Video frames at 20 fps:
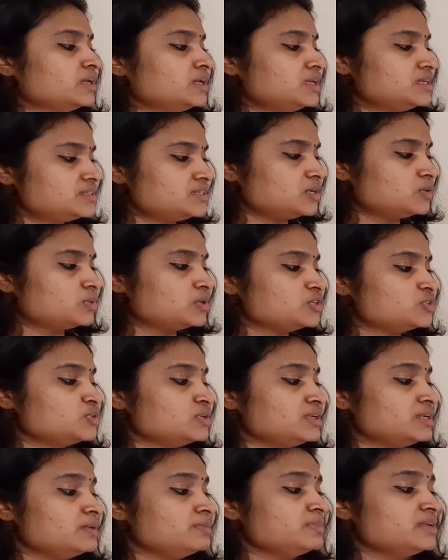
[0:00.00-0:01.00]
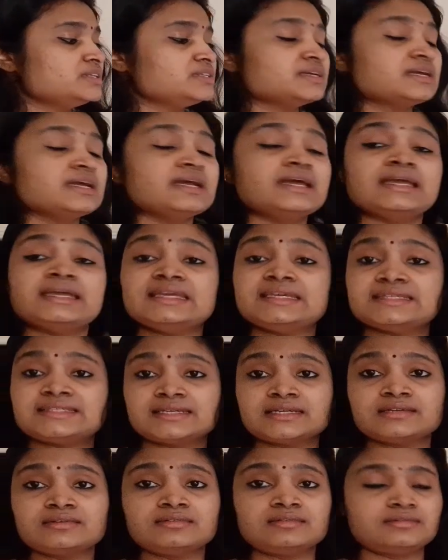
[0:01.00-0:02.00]
is equal to limit z
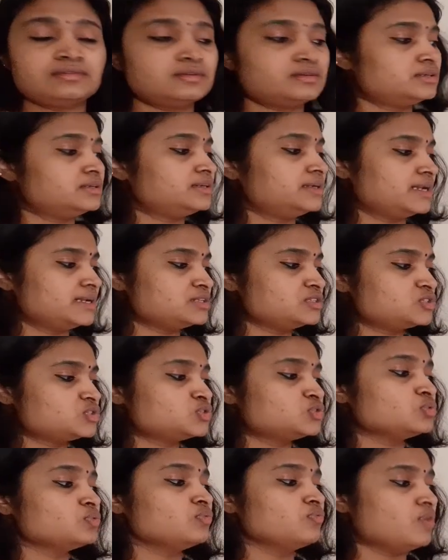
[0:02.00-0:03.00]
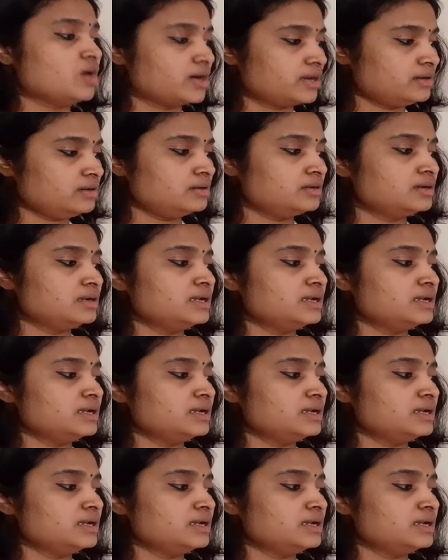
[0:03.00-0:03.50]
tends to 1,